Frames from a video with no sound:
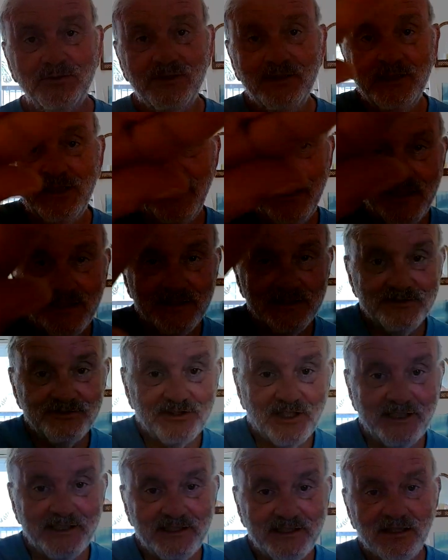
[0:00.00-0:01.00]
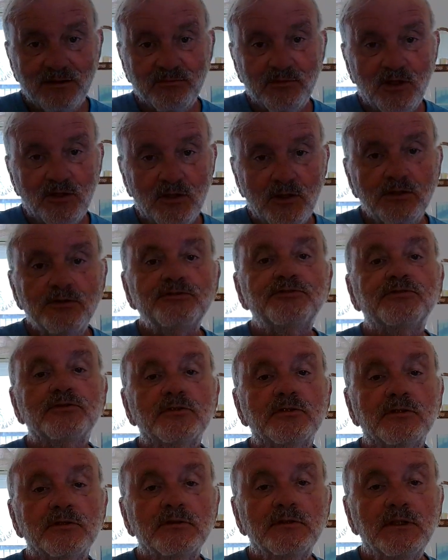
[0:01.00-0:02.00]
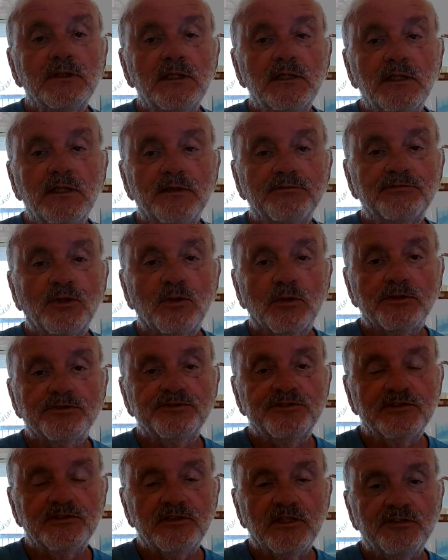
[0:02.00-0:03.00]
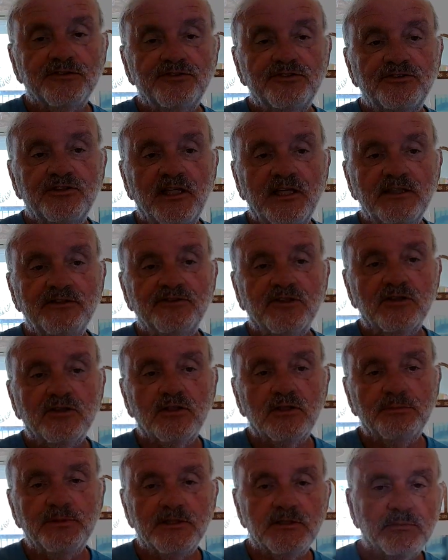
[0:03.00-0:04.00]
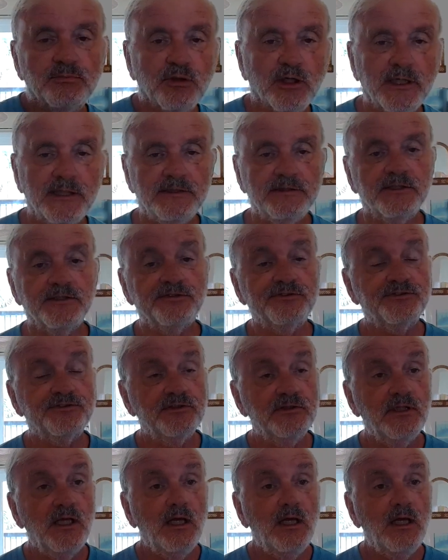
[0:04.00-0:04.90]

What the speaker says: And as I come closer, of course, it does change a little bit the brightness.